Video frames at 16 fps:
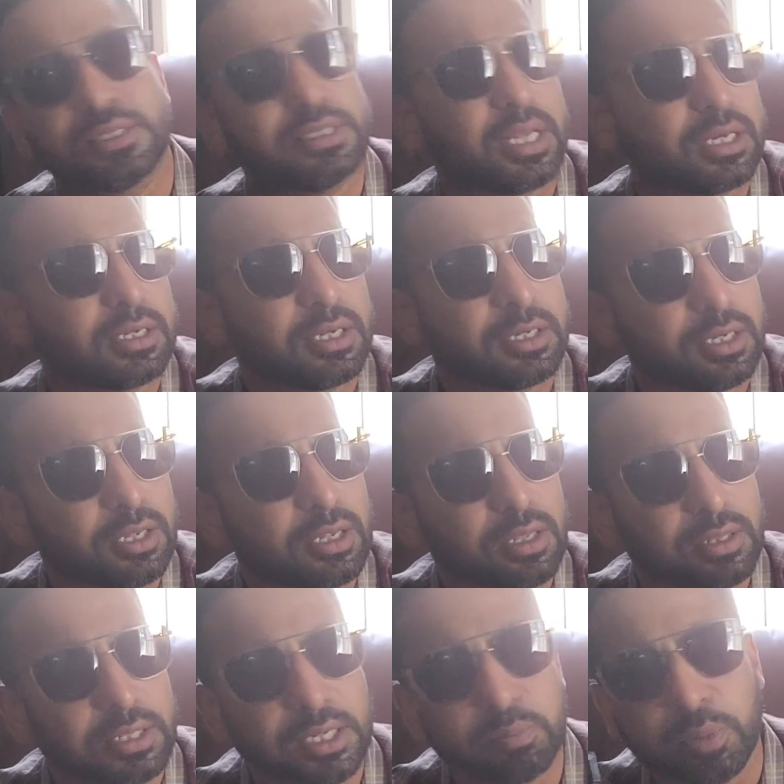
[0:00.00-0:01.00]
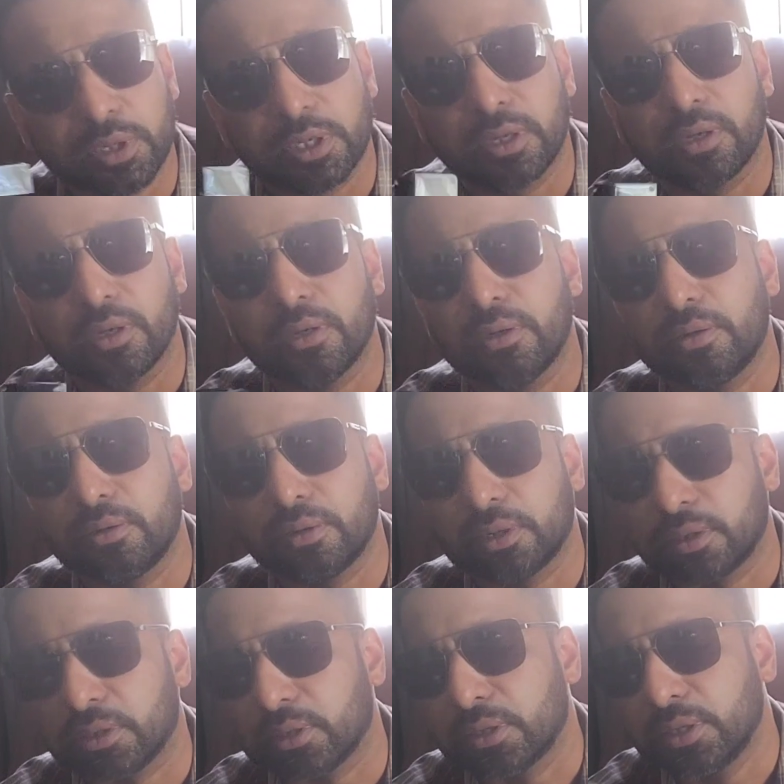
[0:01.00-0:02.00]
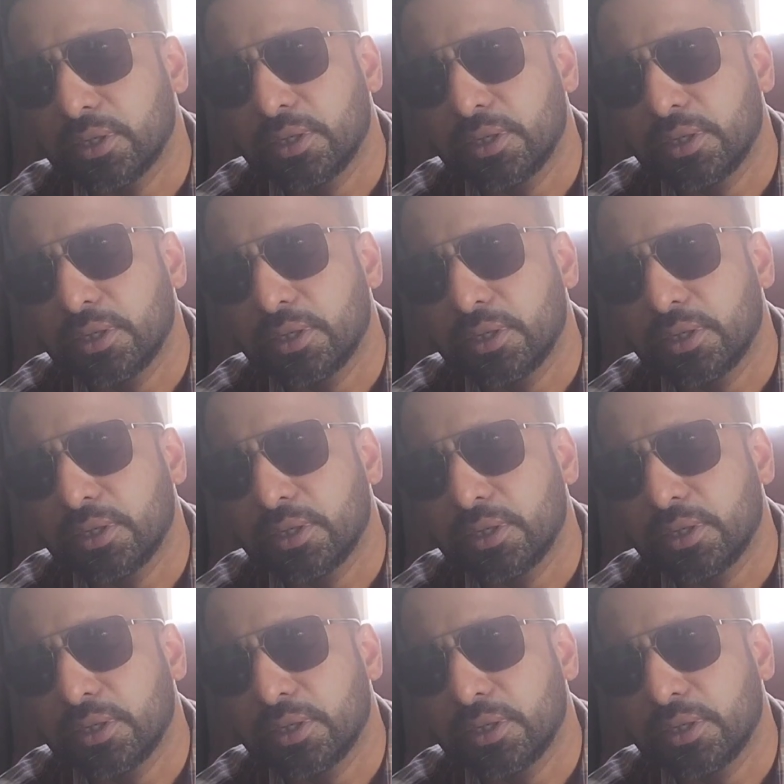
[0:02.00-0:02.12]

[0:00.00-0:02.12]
that particular